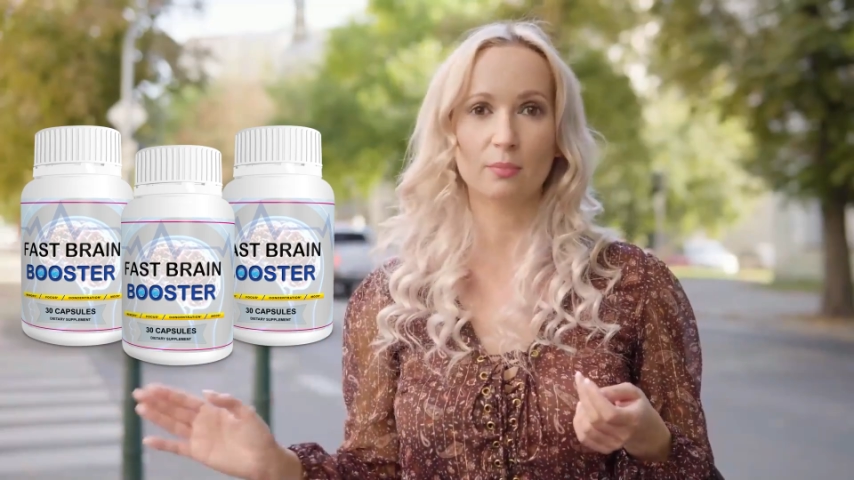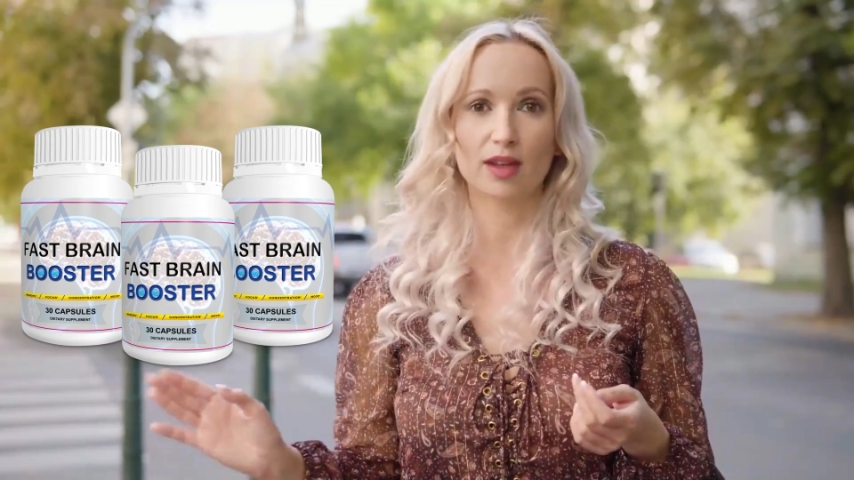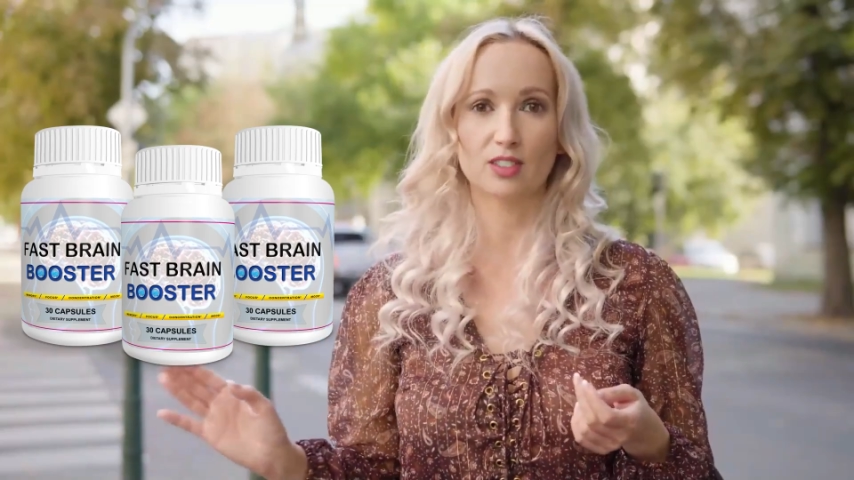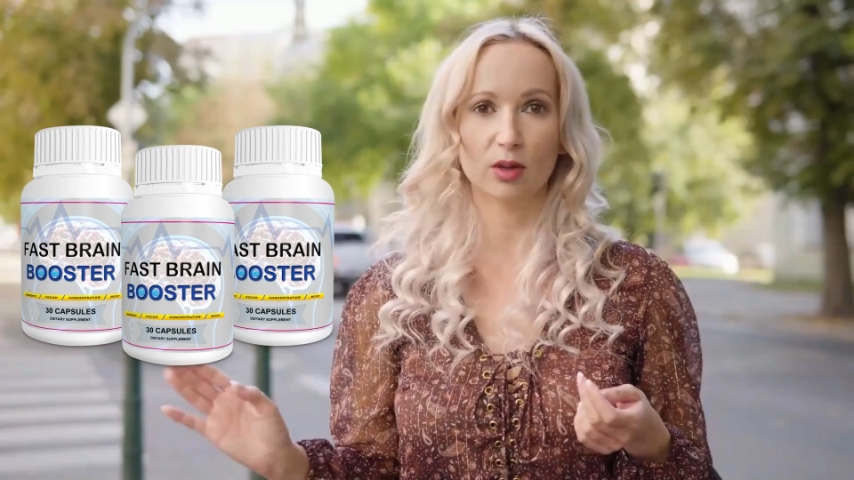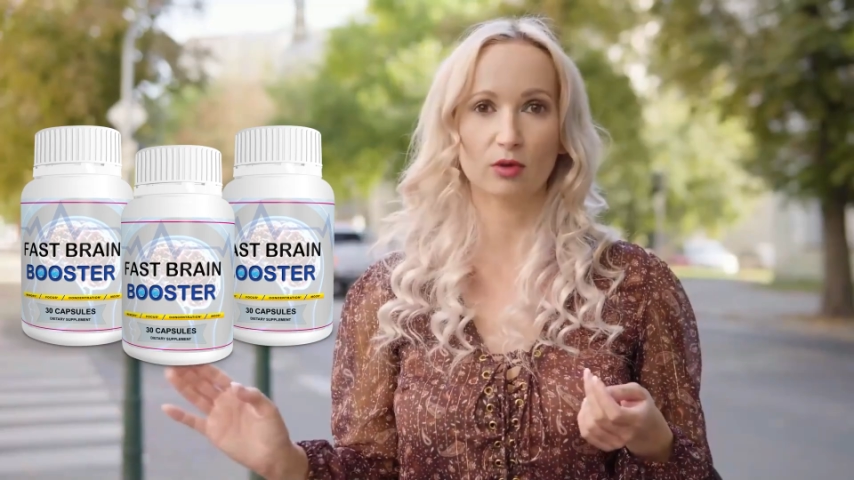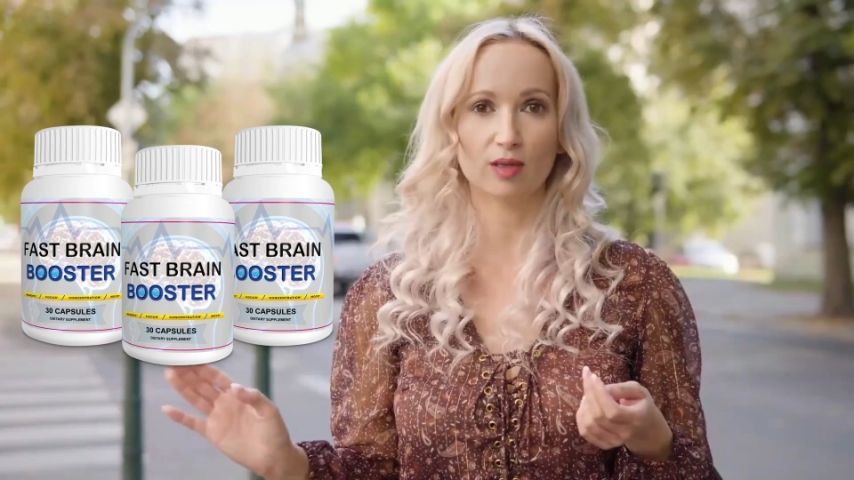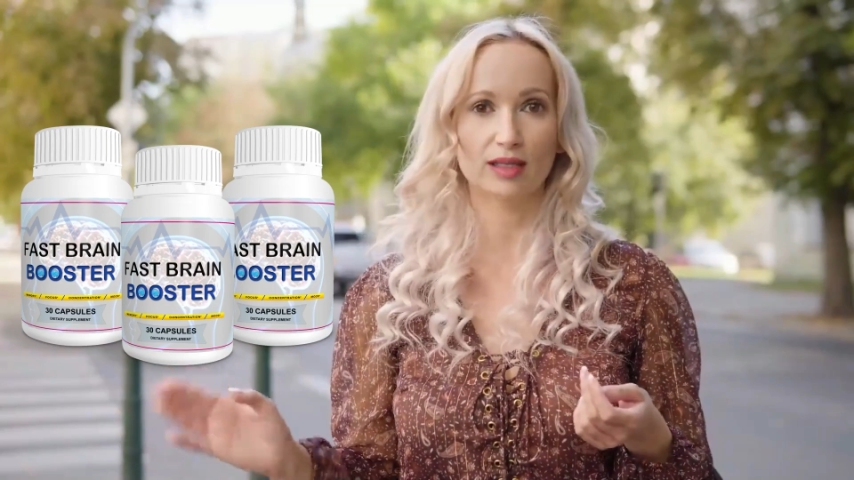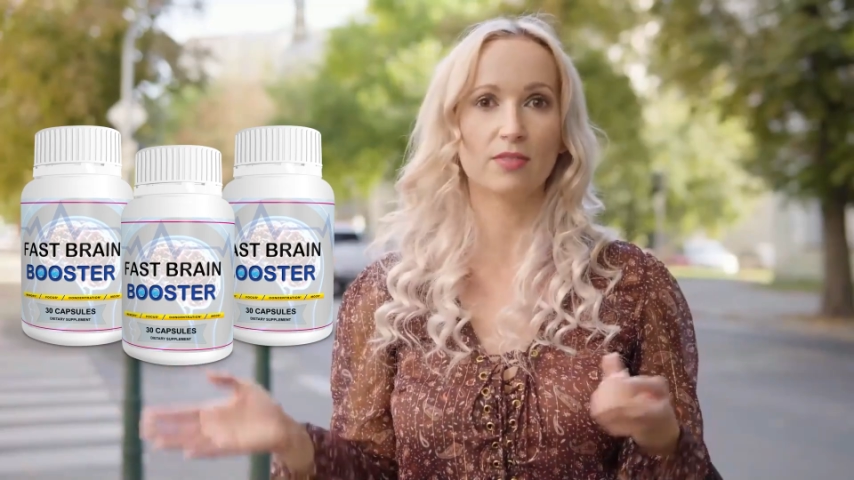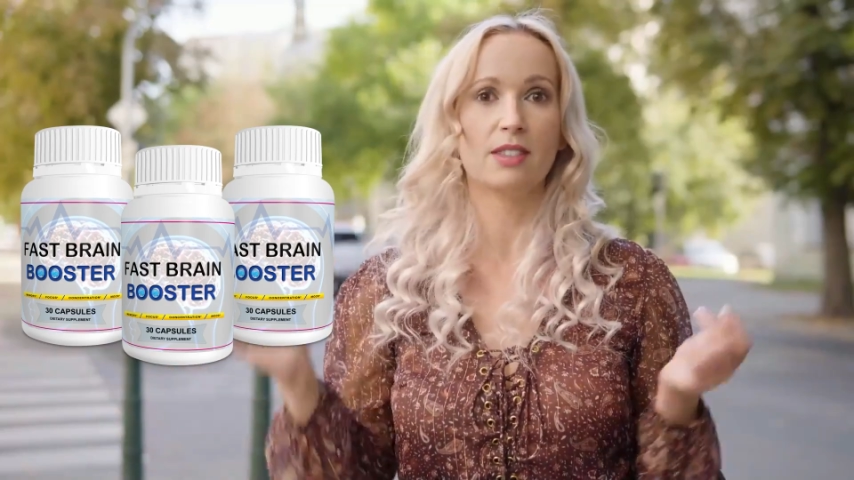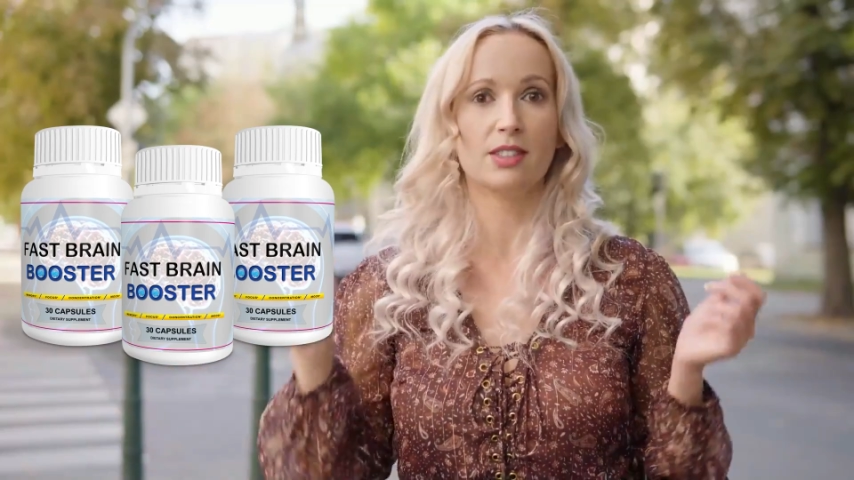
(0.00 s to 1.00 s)
mental
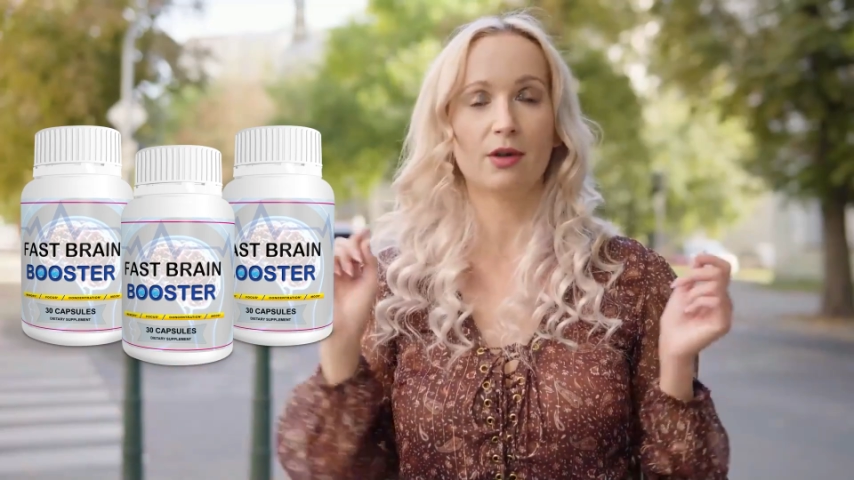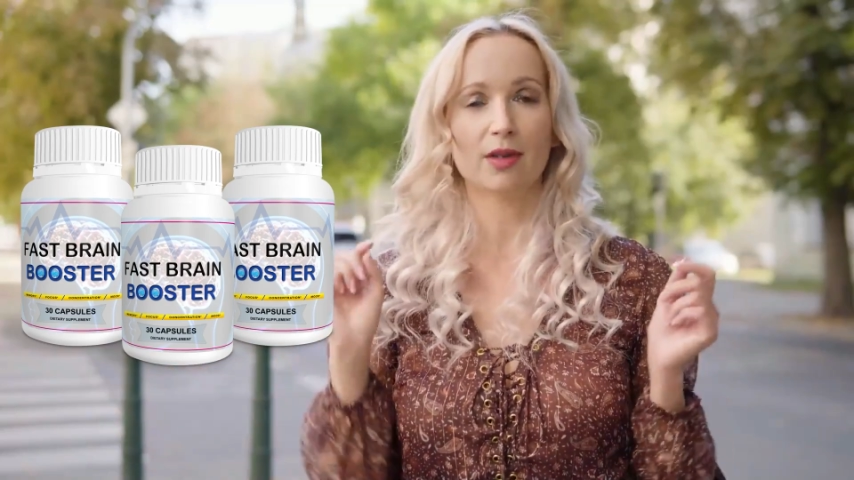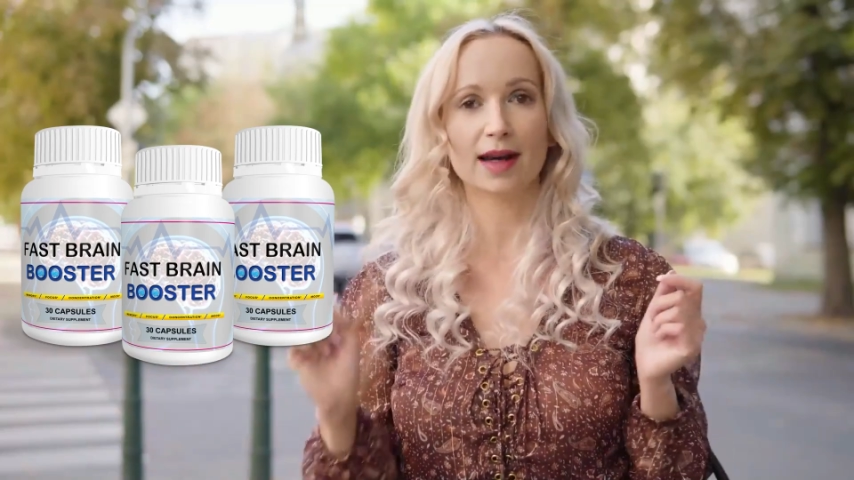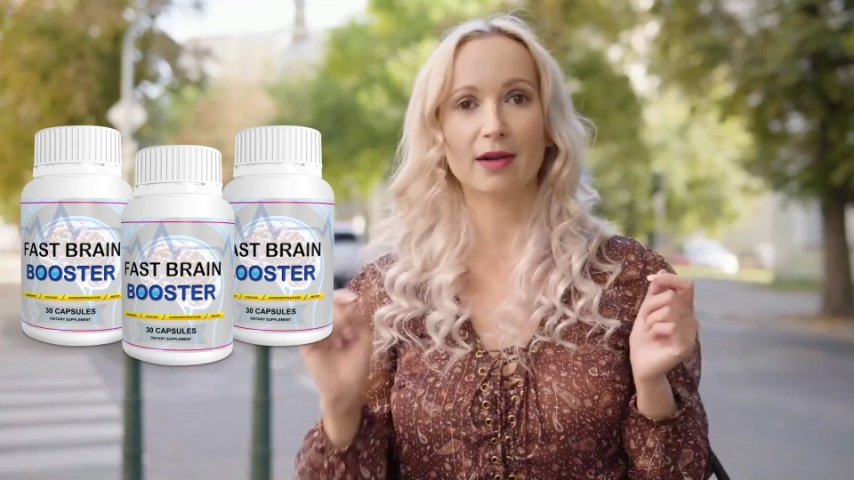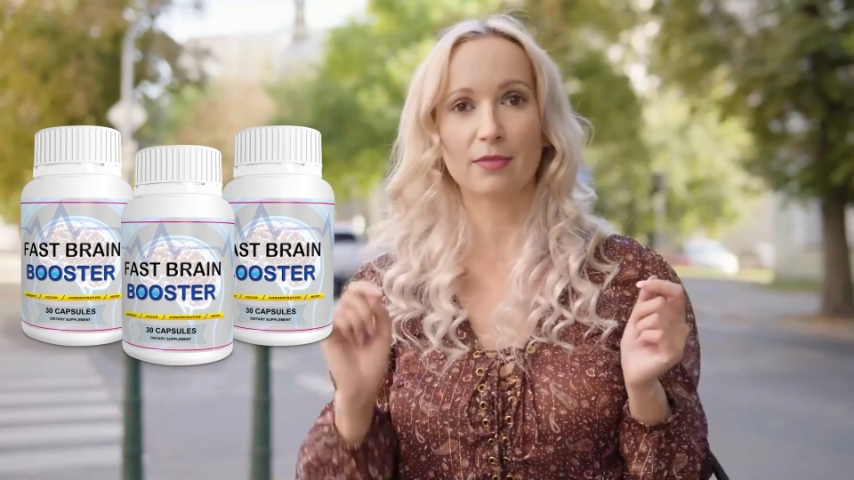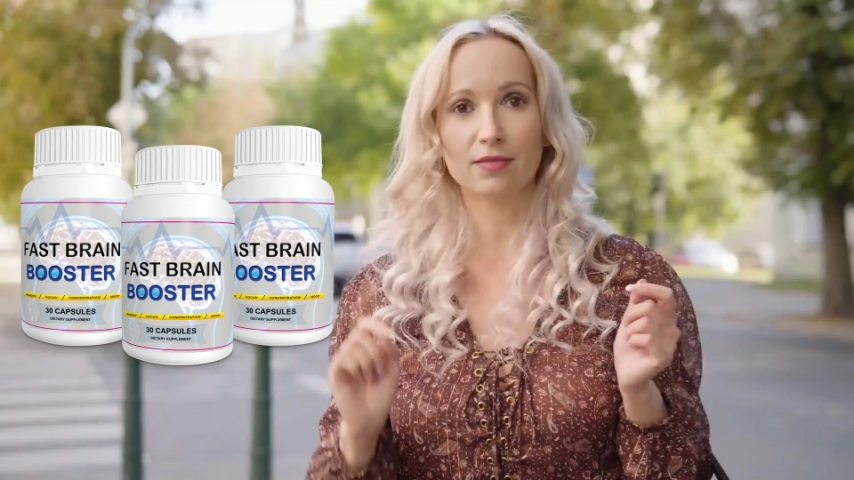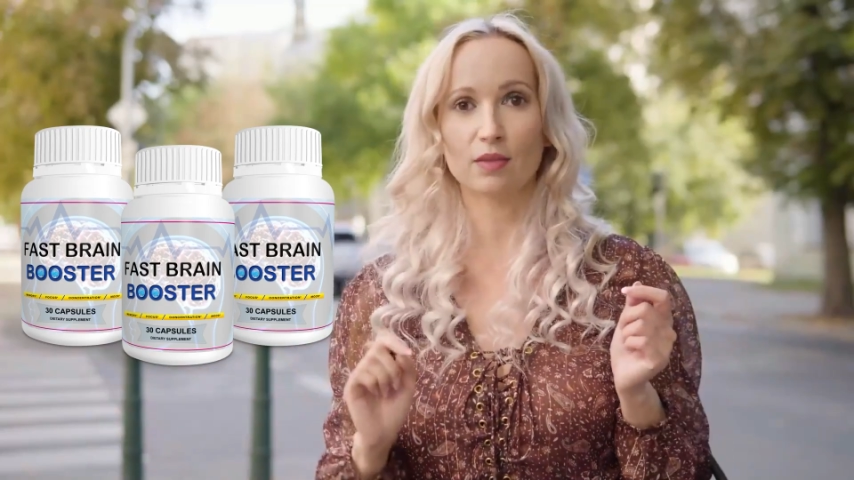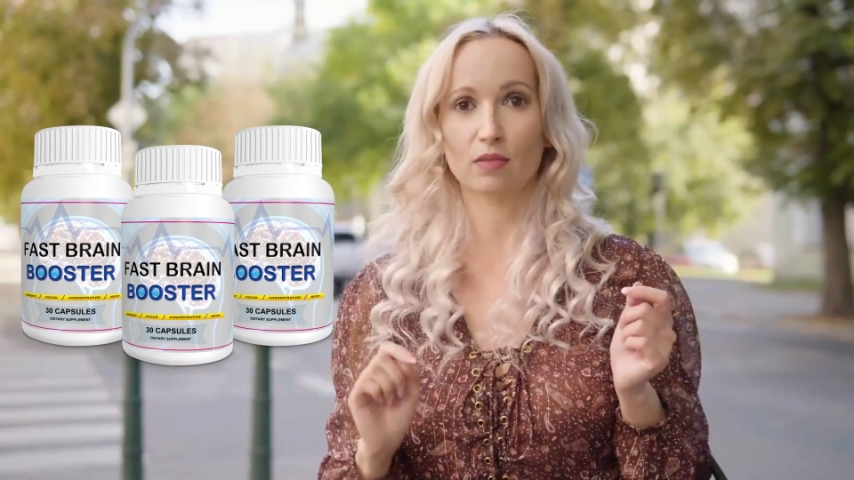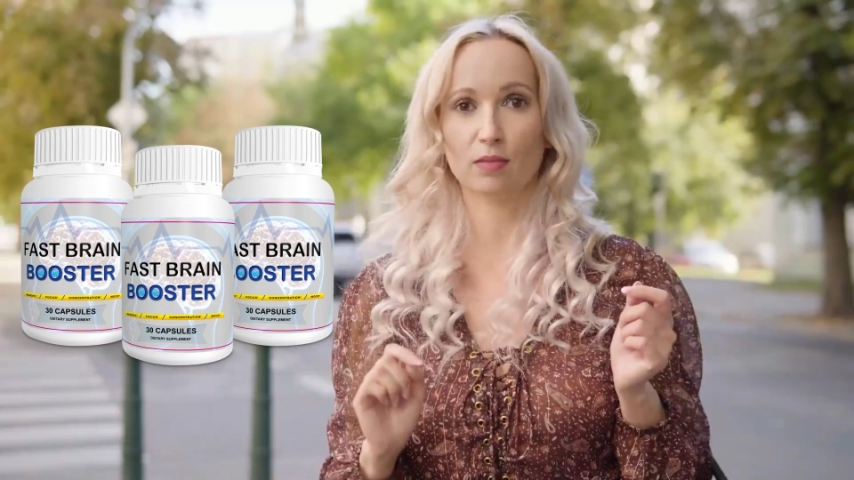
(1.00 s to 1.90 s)
and physical health.